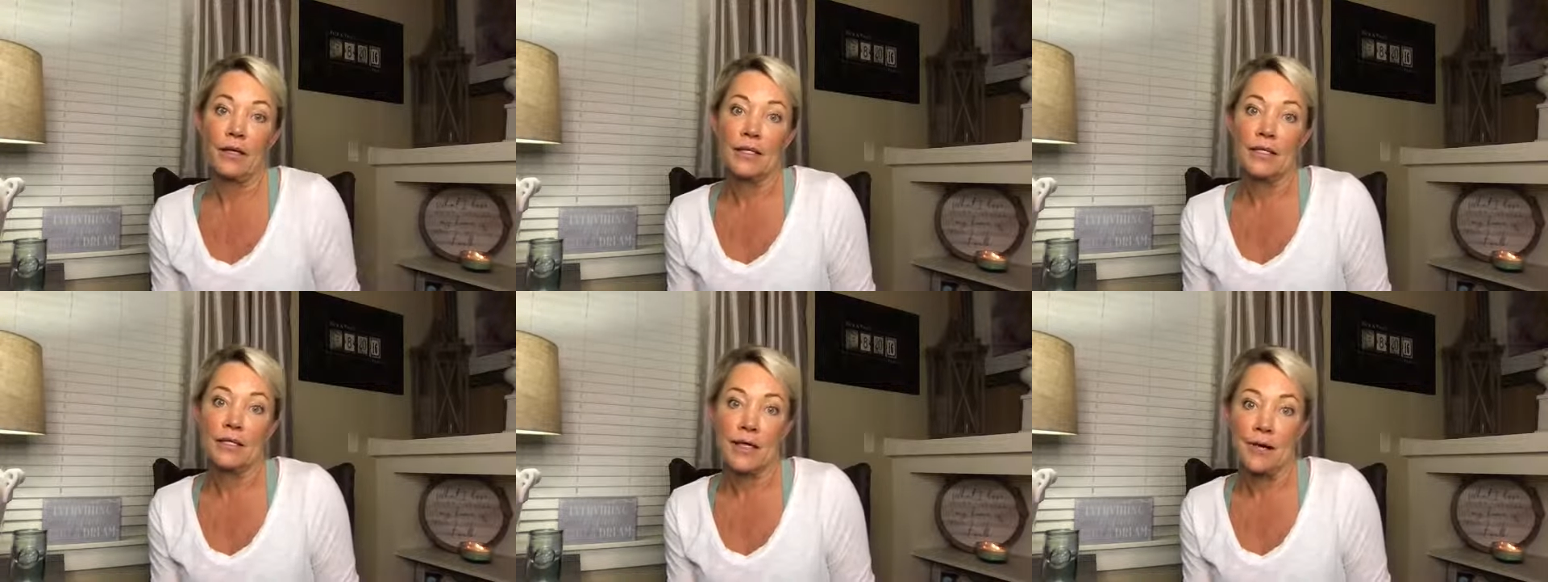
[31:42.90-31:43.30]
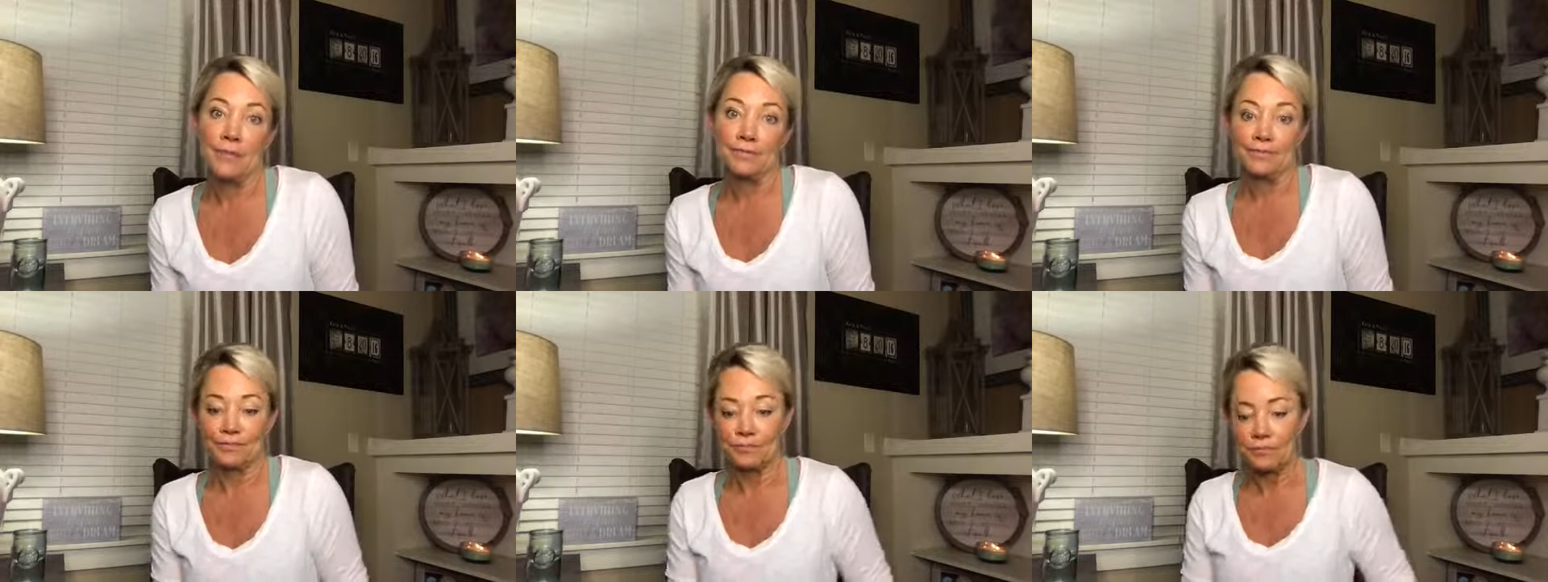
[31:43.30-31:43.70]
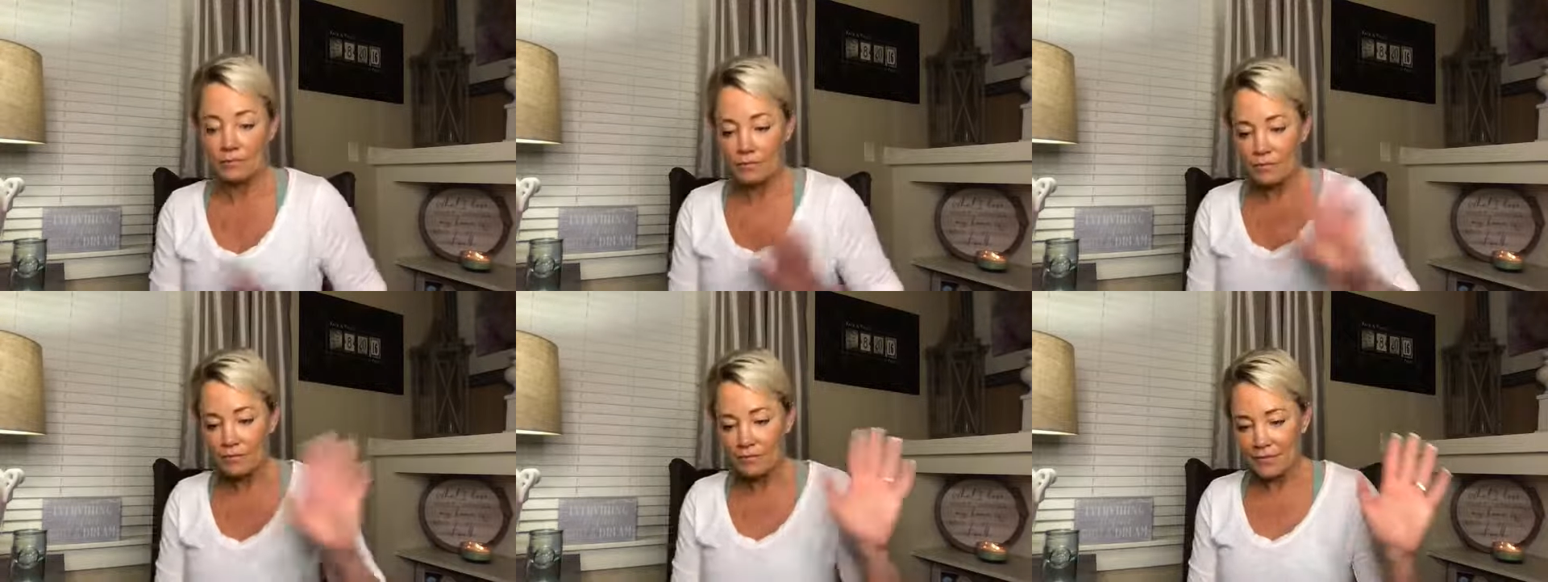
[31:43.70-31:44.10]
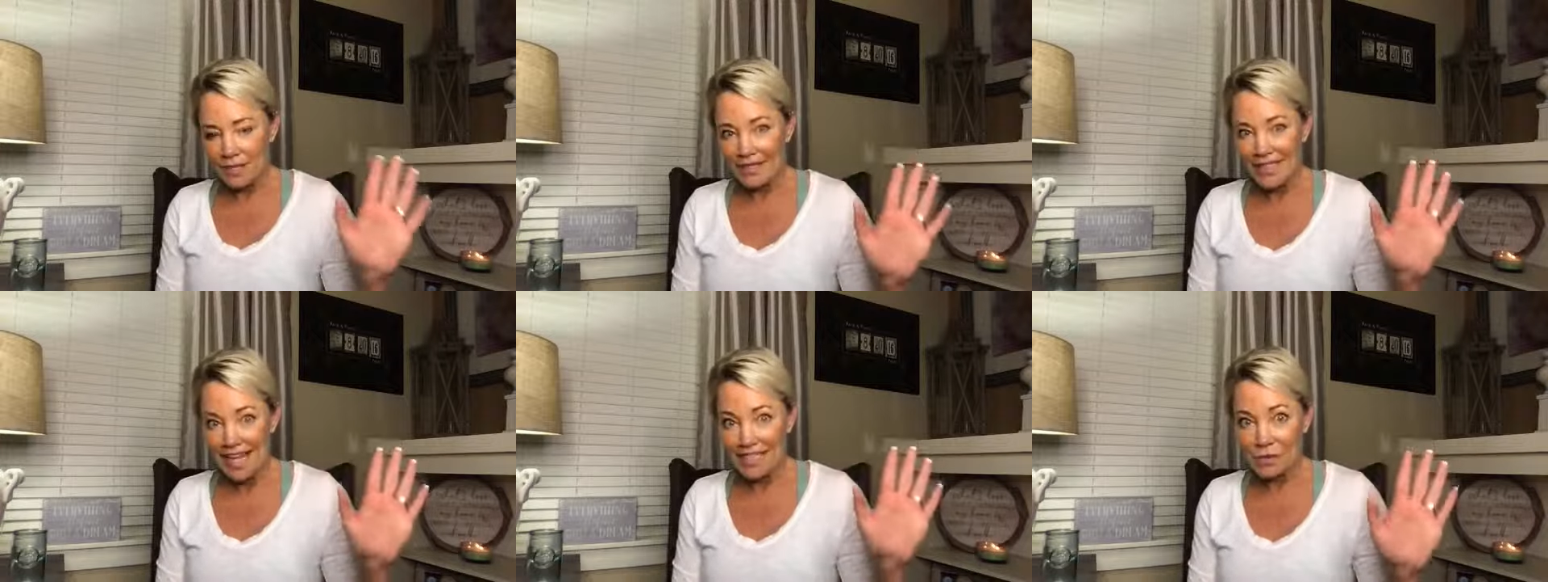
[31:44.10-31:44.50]
So
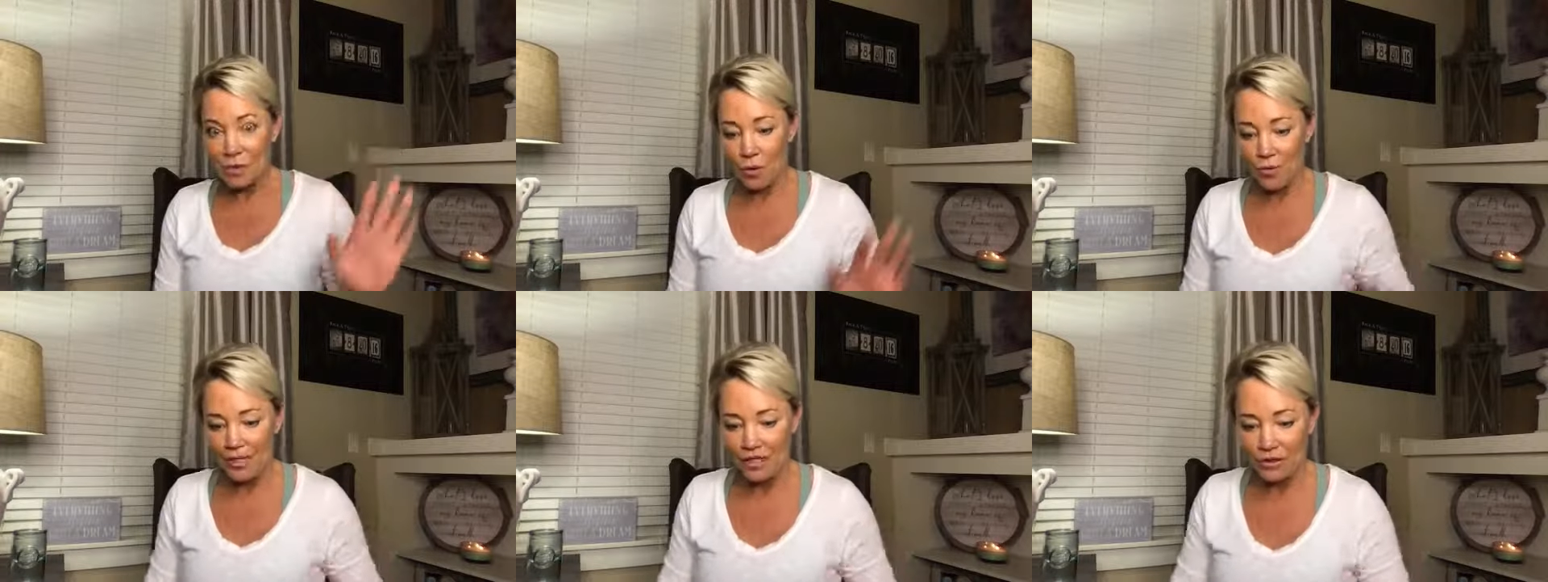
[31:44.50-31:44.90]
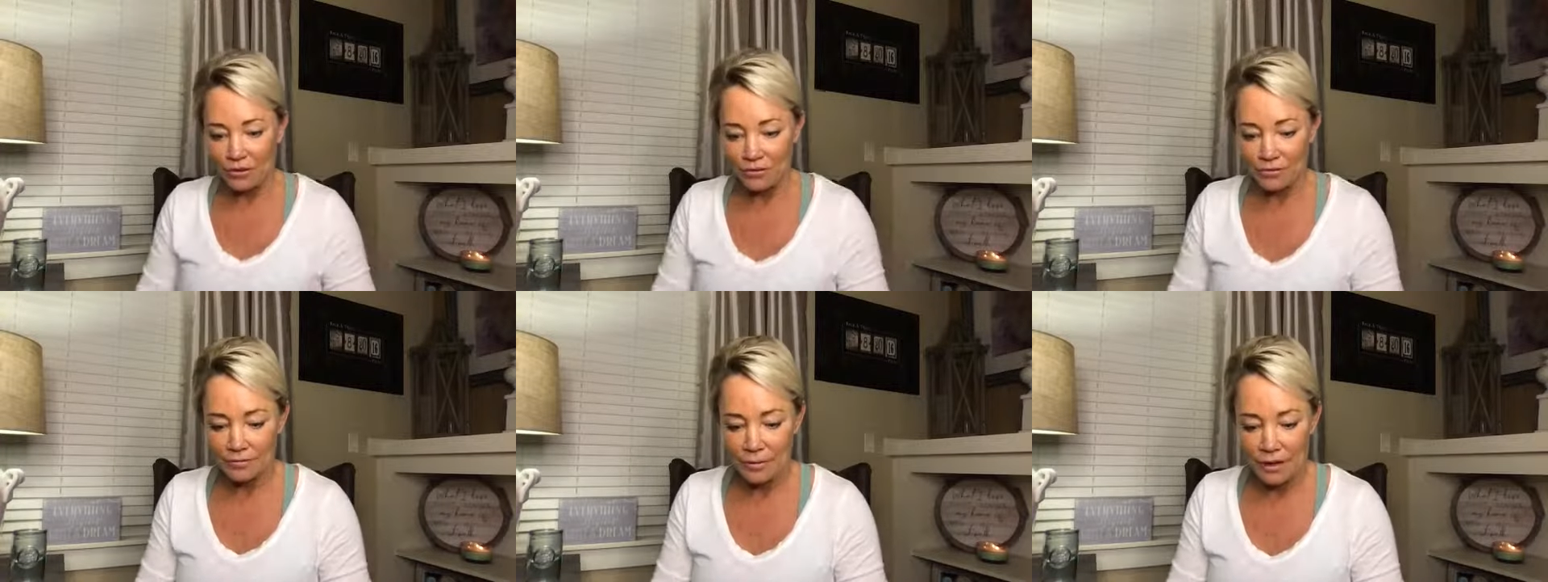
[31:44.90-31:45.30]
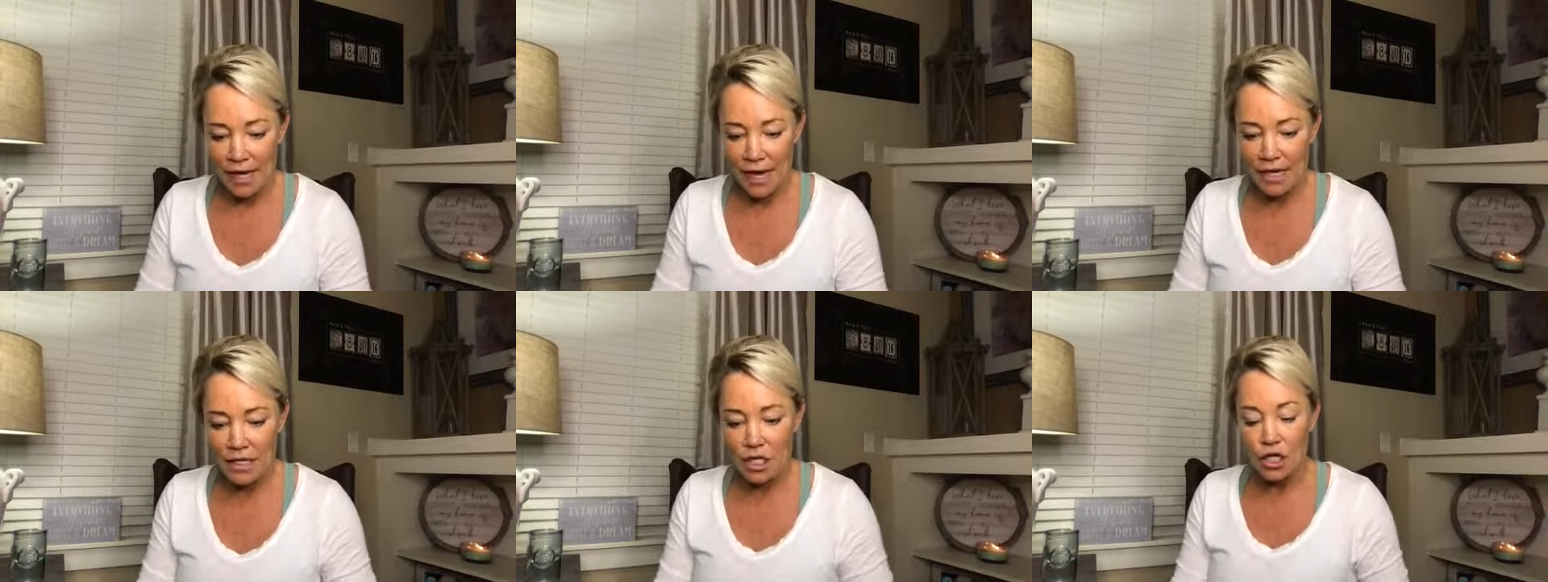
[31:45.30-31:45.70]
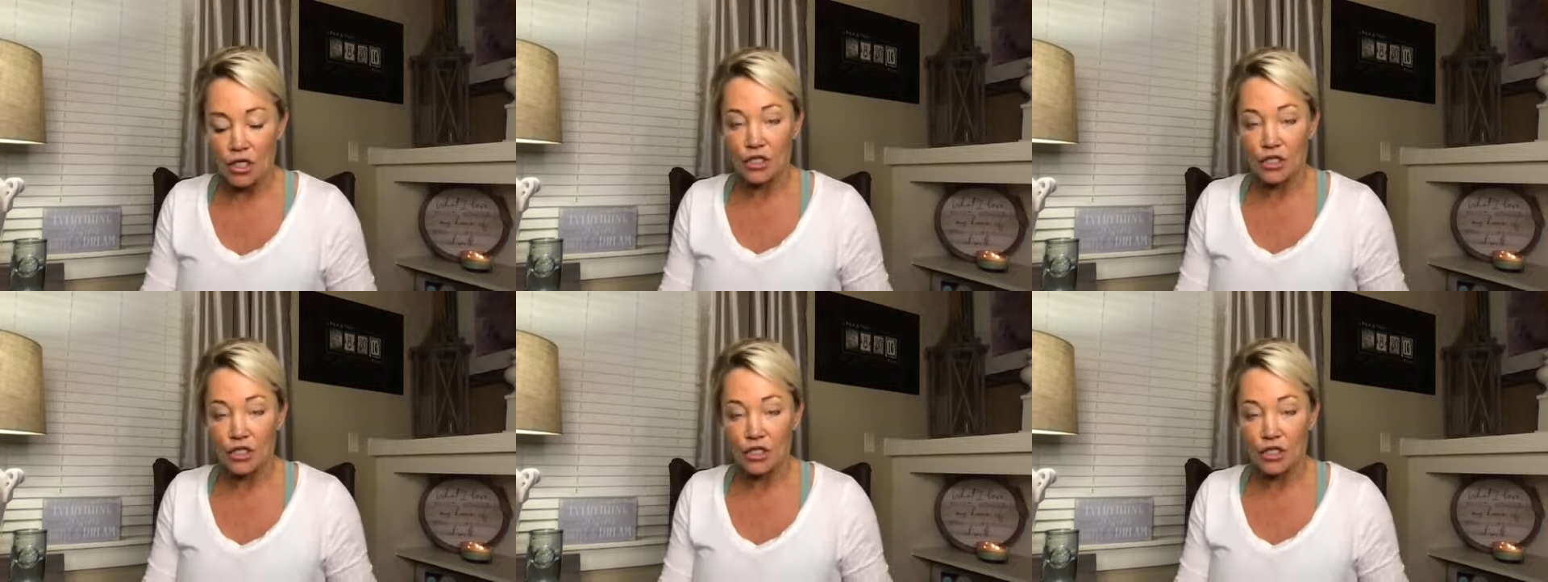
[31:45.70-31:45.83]
that's what we do, okay?